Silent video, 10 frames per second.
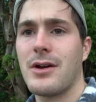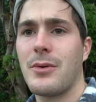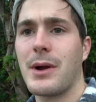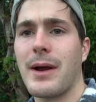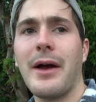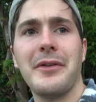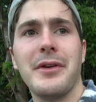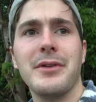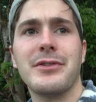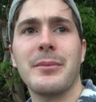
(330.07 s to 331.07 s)
we are out to
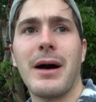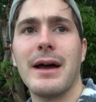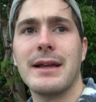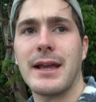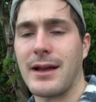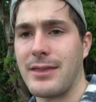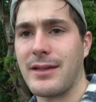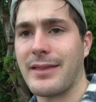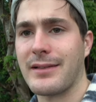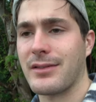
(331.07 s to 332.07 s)
do some hiking. I
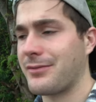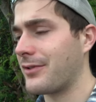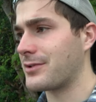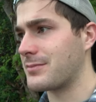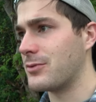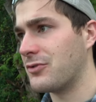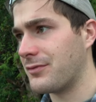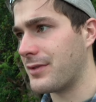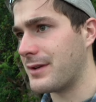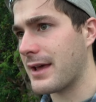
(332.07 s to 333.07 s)
think that's the first move
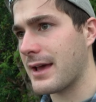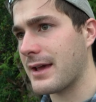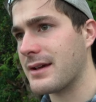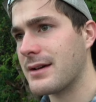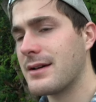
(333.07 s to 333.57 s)
of the day.